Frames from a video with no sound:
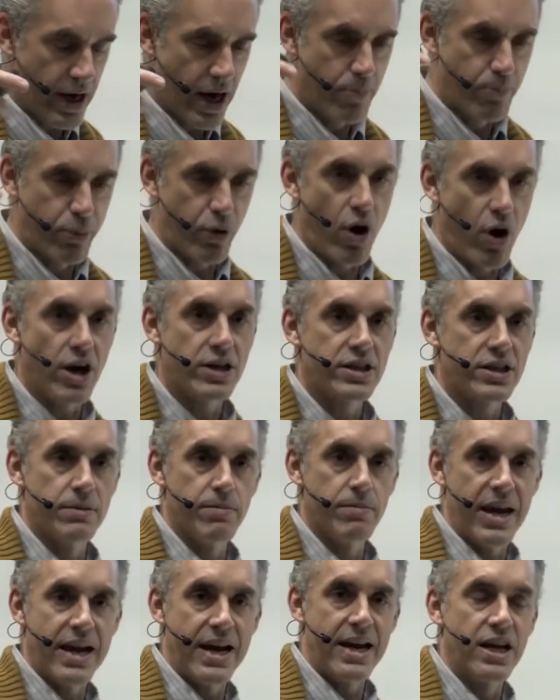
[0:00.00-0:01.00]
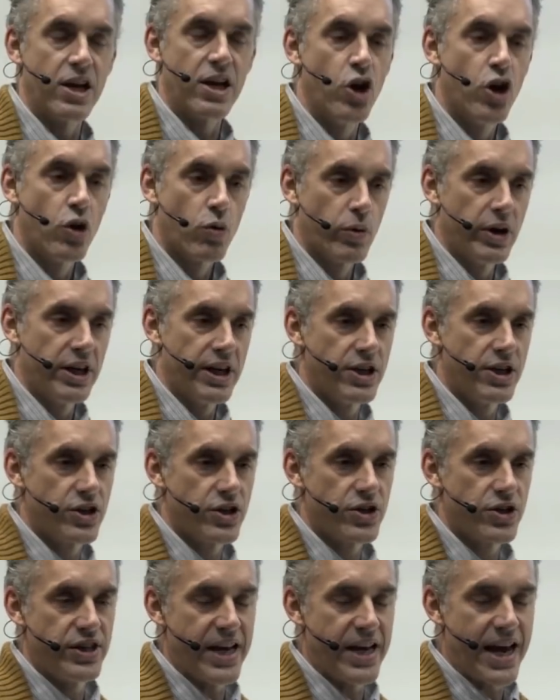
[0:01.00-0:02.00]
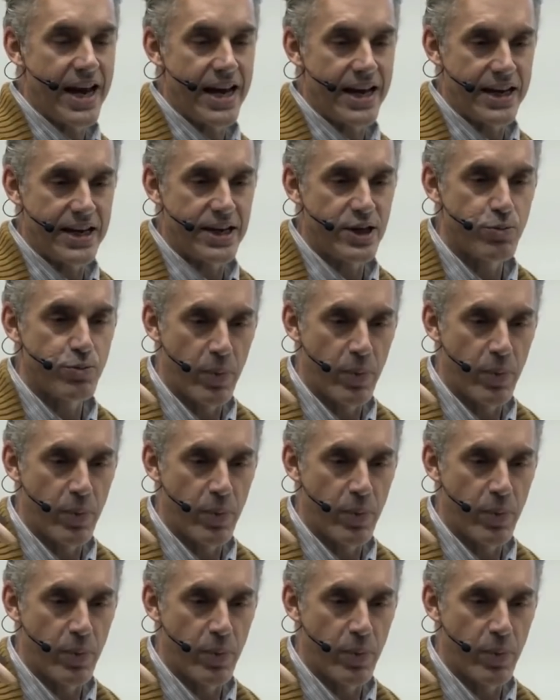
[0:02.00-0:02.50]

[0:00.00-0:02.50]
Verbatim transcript: approximating religious deities.